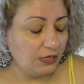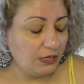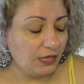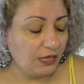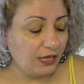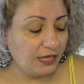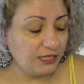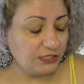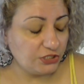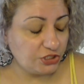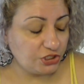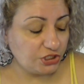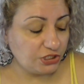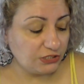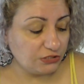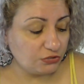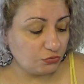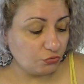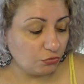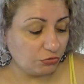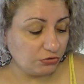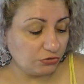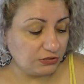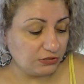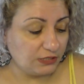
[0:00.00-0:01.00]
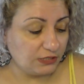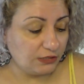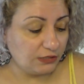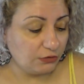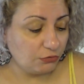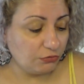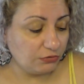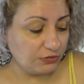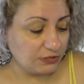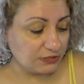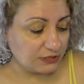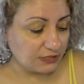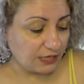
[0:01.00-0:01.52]
and she's wondering,
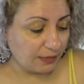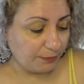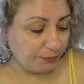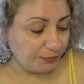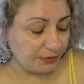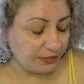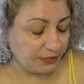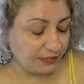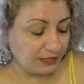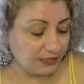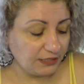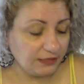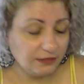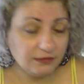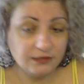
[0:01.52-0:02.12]
what is happening?